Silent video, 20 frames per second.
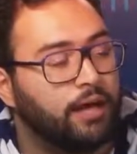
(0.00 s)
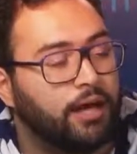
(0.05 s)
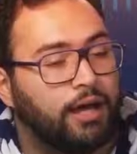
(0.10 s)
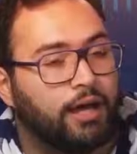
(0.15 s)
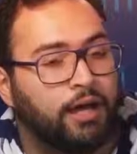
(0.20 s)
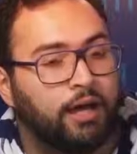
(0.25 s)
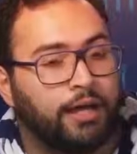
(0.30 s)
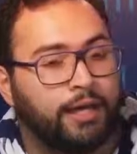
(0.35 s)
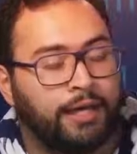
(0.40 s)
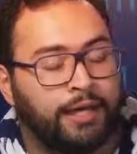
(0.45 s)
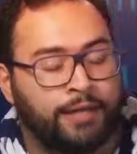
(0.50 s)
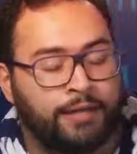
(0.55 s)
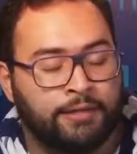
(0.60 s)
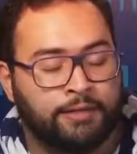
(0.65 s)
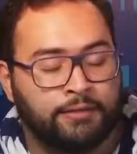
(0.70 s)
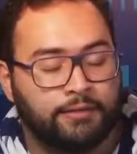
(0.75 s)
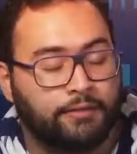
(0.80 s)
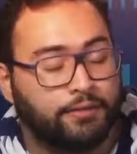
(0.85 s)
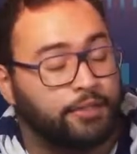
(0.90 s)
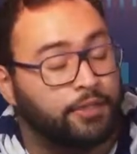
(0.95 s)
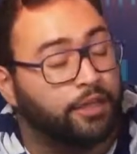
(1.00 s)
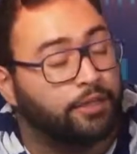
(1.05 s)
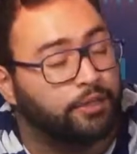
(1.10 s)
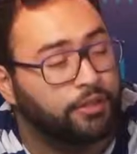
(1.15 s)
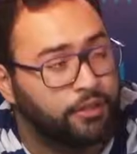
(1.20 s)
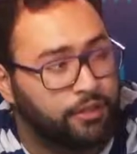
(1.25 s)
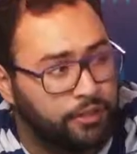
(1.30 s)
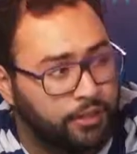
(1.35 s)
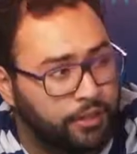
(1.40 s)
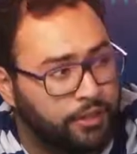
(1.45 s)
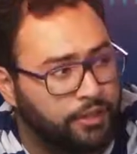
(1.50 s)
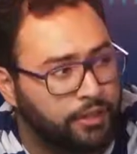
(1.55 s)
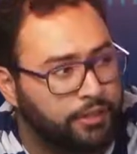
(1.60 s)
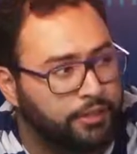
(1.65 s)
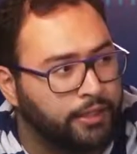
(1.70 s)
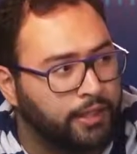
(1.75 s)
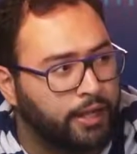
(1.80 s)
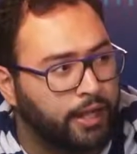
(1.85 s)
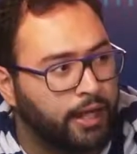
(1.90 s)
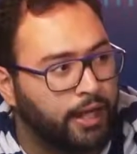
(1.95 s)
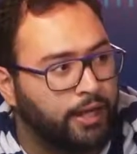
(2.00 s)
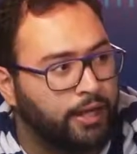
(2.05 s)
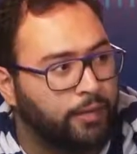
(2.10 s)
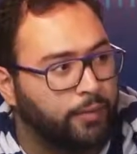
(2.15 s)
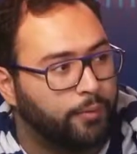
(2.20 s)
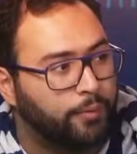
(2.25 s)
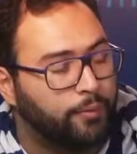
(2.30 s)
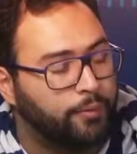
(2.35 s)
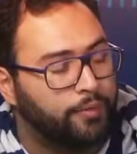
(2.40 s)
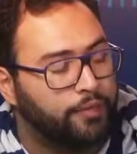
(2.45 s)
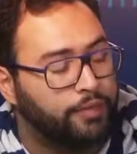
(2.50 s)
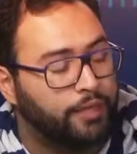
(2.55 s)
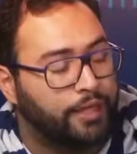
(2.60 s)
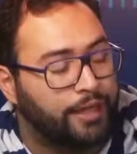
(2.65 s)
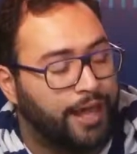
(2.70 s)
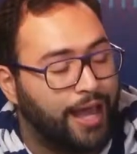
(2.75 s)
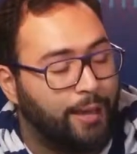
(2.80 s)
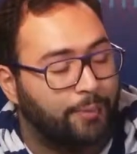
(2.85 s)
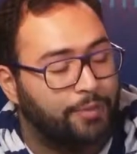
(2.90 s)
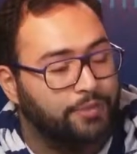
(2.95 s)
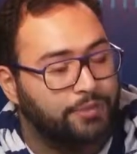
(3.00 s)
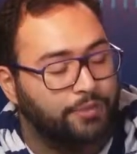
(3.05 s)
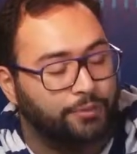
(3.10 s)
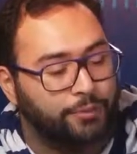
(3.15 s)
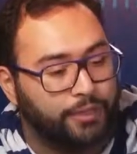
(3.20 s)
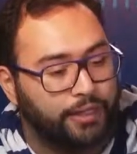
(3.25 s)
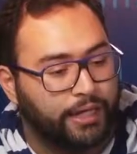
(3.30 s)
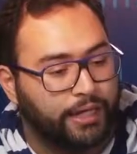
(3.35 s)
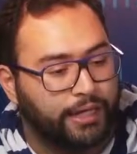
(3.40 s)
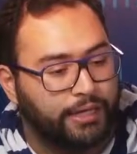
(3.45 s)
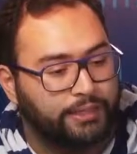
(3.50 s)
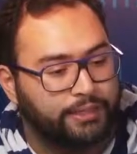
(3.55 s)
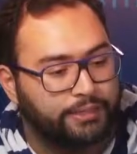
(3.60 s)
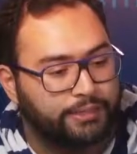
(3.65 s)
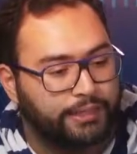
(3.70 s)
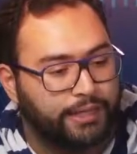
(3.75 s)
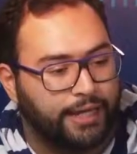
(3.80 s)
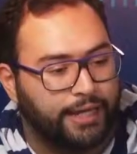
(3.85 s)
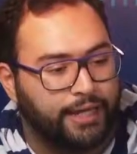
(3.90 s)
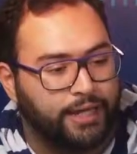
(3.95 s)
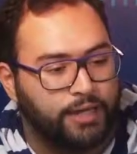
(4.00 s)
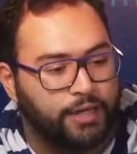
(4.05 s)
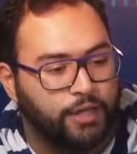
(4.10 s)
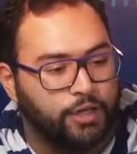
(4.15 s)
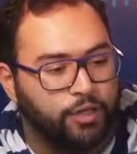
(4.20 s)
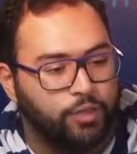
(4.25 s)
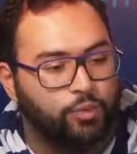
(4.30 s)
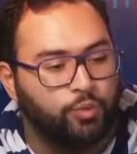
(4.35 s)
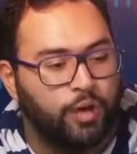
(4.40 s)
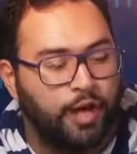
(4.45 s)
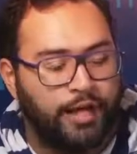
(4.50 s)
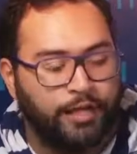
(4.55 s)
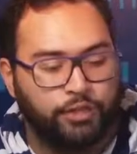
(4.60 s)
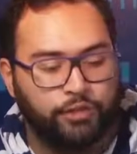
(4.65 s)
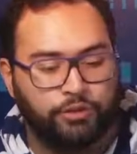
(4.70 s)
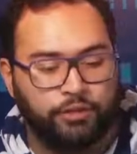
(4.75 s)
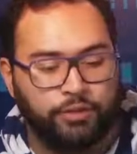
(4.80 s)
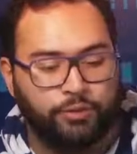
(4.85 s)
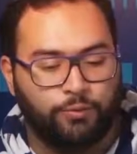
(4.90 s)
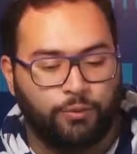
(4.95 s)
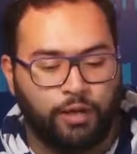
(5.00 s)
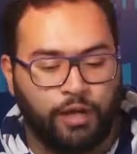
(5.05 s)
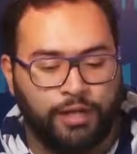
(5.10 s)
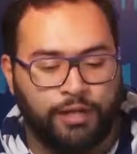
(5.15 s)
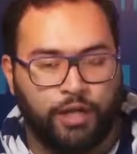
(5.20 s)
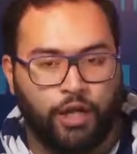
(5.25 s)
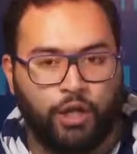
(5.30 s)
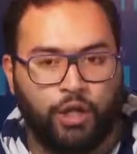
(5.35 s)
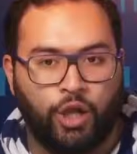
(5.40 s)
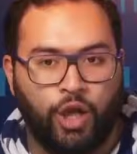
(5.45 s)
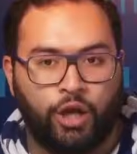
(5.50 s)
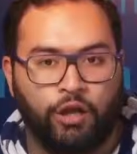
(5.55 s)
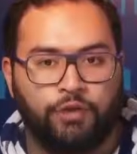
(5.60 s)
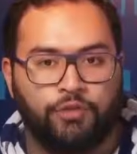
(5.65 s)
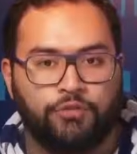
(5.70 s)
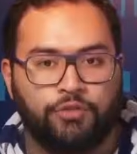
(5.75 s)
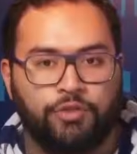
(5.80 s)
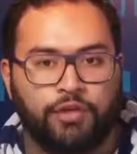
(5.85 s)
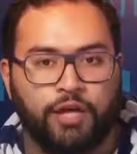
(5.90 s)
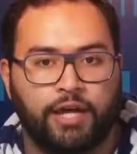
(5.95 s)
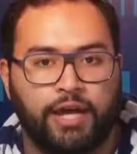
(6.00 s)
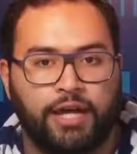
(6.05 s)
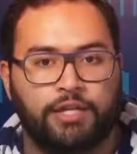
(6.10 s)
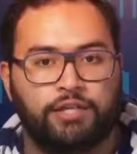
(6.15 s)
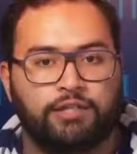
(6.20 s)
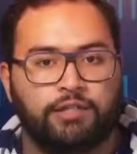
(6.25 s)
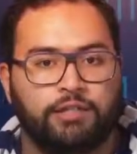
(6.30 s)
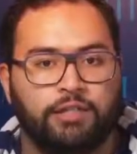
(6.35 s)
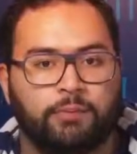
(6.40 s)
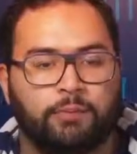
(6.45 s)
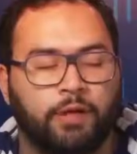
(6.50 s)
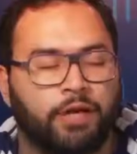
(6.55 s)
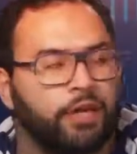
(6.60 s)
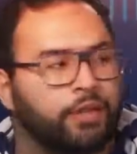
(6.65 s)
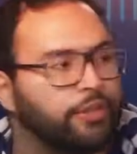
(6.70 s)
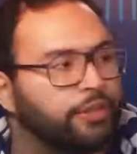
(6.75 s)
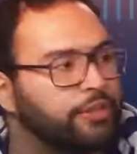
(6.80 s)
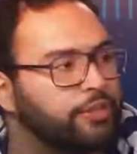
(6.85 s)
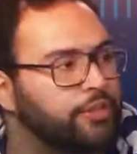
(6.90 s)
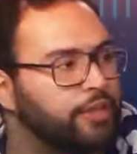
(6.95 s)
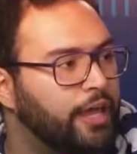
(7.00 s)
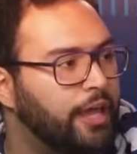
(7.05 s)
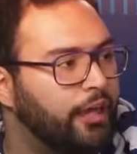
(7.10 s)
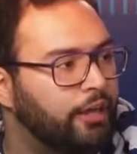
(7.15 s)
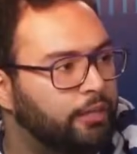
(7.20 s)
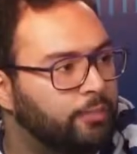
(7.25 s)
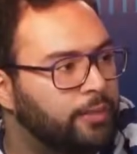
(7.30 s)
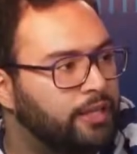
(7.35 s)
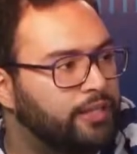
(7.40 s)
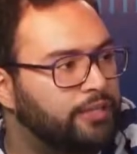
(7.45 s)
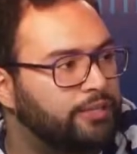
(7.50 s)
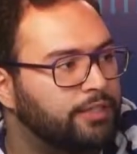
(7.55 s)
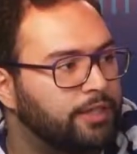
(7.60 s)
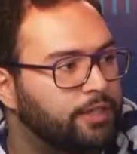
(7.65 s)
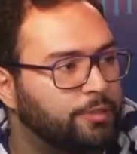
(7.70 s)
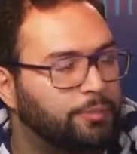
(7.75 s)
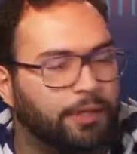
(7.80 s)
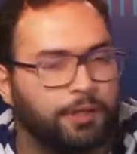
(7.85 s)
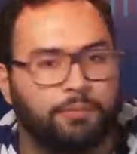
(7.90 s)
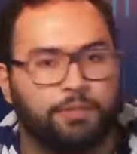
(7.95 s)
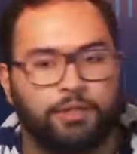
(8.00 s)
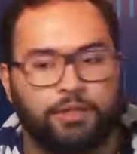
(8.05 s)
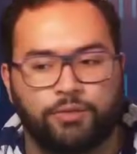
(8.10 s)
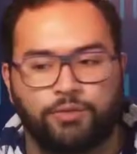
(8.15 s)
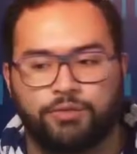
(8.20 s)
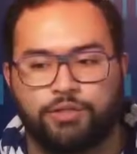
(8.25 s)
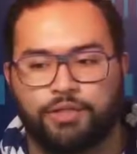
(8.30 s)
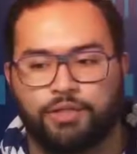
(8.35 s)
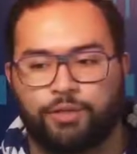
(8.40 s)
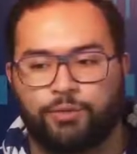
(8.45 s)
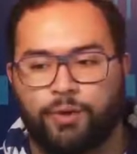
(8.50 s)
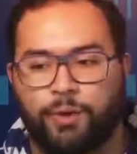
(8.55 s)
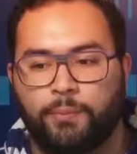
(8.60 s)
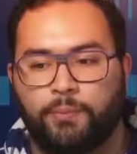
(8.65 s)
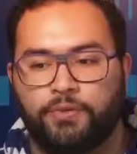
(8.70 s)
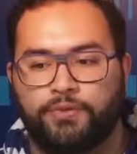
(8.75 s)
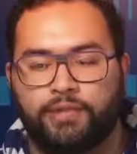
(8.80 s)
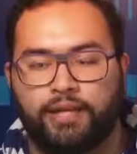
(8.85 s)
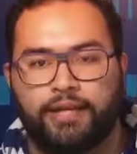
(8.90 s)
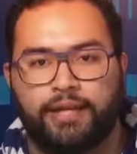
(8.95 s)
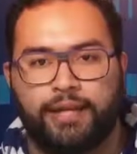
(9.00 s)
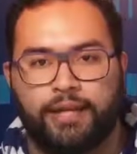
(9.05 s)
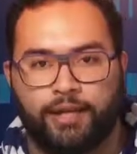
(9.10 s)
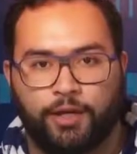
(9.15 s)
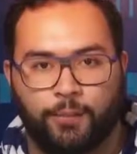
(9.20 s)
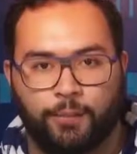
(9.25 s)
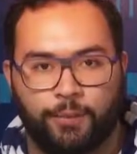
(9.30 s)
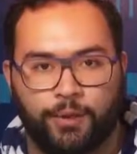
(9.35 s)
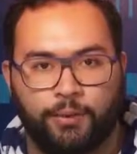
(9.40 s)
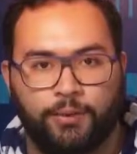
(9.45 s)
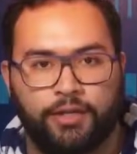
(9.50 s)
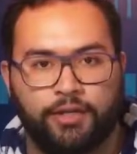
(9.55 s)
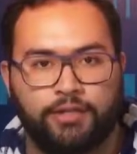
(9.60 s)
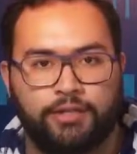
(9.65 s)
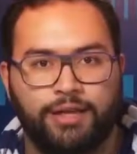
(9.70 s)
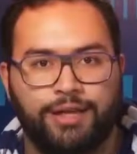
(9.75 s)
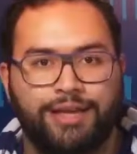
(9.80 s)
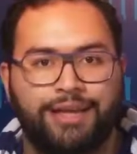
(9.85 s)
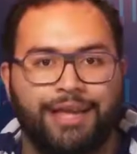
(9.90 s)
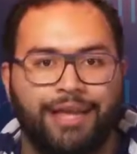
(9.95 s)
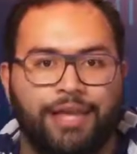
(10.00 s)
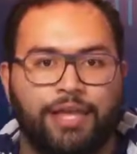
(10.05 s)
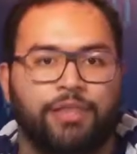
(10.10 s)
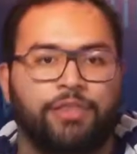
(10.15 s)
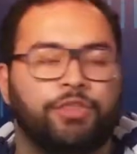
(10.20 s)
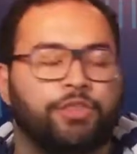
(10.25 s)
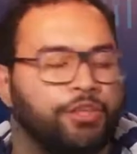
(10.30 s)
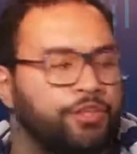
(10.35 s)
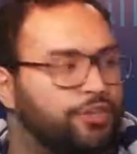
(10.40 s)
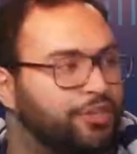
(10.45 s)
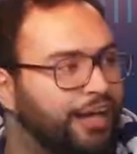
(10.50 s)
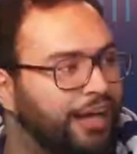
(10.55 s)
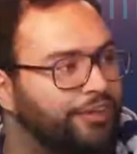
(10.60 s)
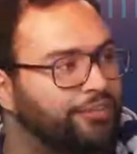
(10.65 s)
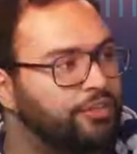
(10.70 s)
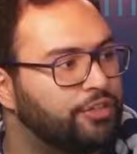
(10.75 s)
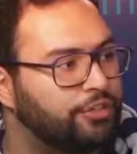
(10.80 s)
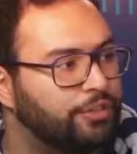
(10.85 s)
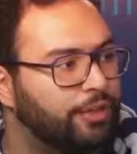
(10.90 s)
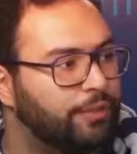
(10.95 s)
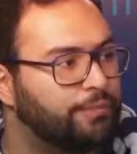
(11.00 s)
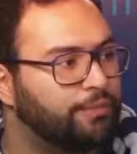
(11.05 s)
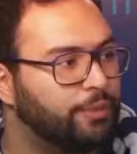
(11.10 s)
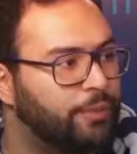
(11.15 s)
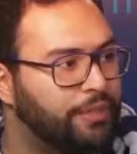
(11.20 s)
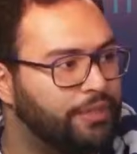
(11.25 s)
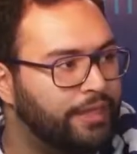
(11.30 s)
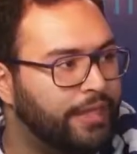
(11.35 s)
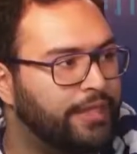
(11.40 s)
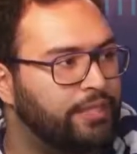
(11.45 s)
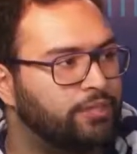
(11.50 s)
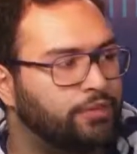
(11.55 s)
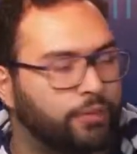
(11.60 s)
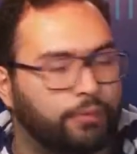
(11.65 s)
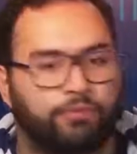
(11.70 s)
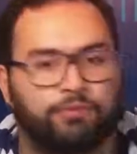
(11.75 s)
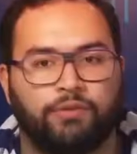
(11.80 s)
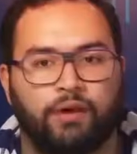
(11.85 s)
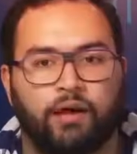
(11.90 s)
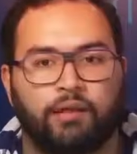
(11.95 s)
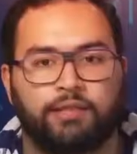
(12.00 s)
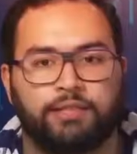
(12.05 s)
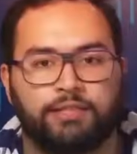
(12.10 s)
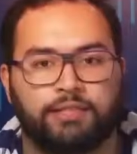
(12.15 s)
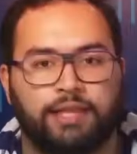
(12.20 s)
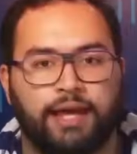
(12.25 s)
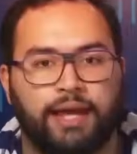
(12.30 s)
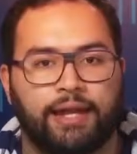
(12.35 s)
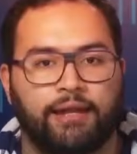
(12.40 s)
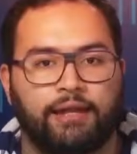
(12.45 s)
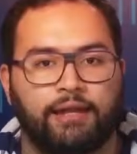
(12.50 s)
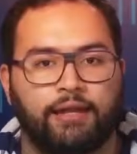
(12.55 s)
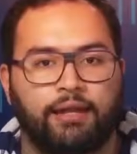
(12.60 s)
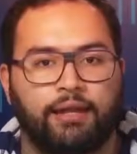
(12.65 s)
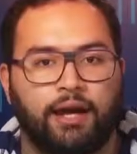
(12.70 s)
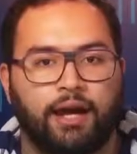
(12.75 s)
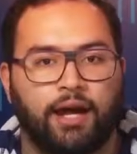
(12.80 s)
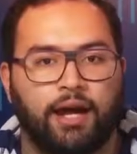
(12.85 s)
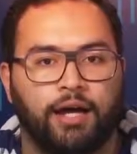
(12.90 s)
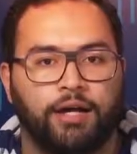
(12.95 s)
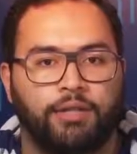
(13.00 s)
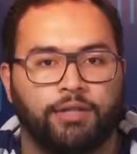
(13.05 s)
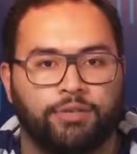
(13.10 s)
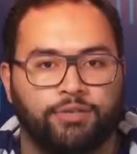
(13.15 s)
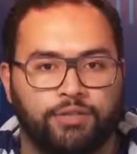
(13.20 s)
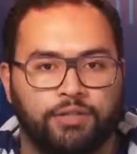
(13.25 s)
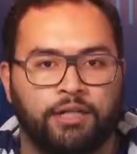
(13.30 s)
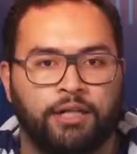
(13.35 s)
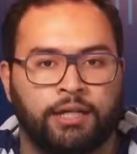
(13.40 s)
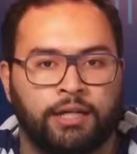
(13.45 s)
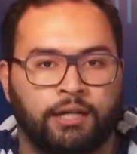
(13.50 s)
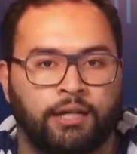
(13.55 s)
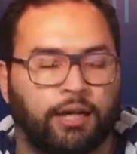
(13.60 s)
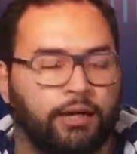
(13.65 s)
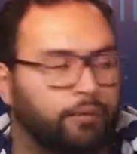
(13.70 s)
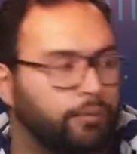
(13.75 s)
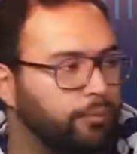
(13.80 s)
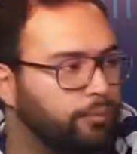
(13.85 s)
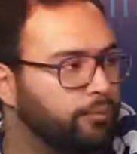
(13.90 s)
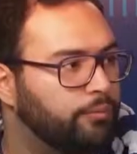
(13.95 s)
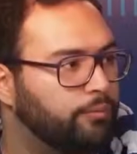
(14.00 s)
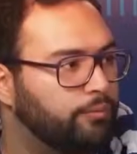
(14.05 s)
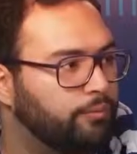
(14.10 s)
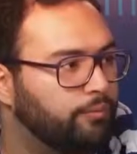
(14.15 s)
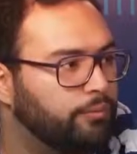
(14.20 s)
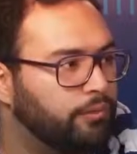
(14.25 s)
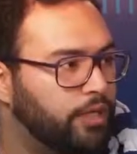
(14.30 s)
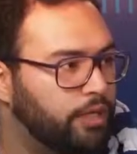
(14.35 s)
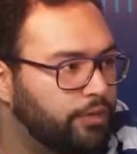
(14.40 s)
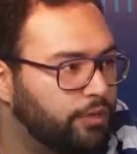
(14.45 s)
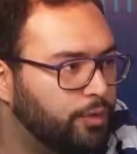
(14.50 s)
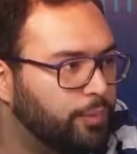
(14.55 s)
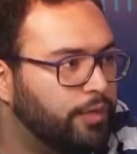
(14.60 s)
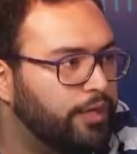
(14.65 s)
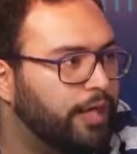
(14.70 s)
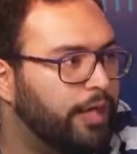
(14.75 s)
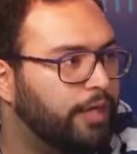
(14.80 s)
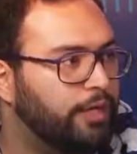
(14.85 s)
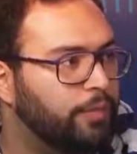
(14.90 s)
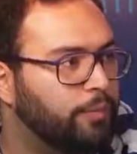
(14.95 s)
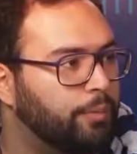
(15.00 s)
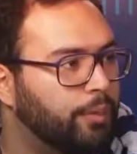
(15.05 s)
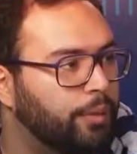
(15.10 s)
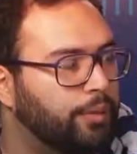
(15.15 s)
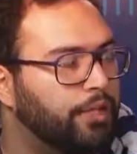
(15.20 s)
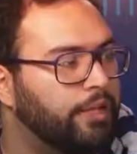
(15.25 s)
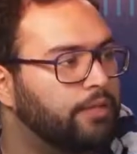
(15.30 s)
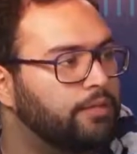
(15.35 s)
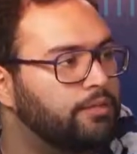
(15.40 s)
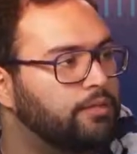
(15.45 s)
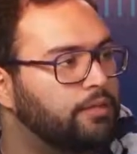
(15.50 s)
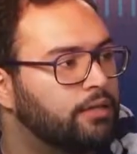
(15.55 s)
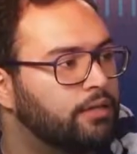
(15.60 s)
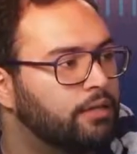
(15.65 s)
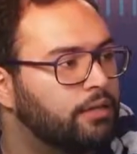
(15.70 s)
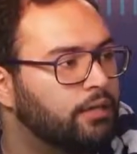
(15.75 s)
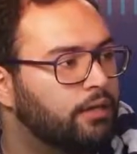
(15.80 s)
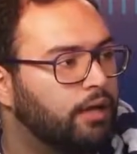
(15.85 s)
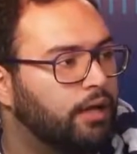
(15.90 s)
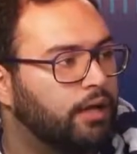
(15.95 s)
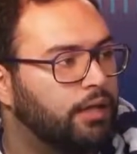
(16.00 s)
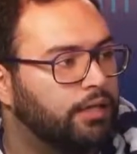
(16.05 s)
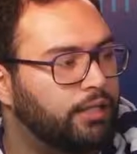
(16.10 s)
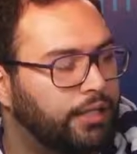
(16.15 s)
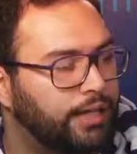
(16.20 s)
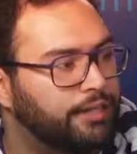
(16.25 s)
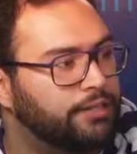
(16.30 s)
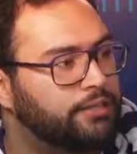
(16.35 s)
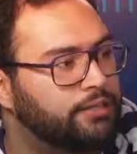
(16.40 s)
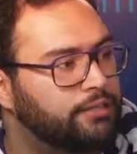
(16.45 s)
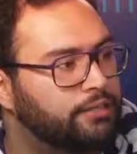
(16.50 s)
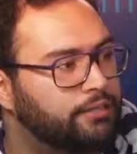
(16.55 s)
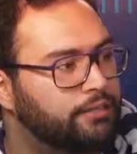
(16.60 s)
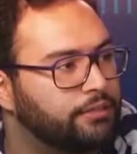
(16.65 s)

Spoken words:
And the other neat thing that that happens in React is that you actually write a lot of the HTML, the elements that you might be using to represent a component in the JavaScript, so in that script file instead, using the React component classes.